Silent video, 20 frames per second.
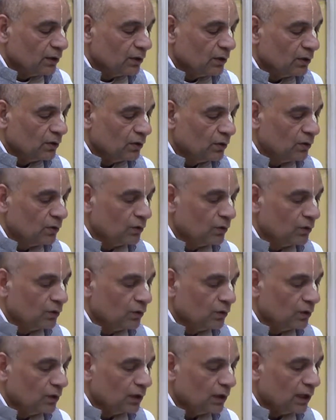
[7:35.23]
who
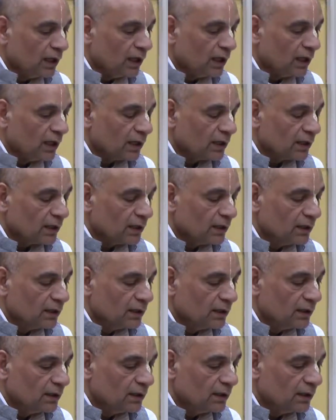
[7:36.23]
are
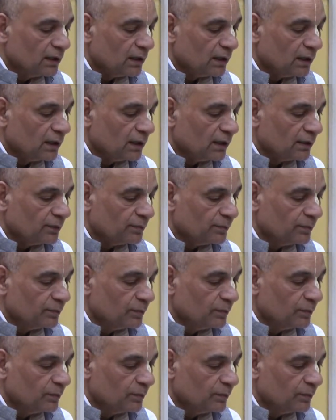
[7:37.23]
um,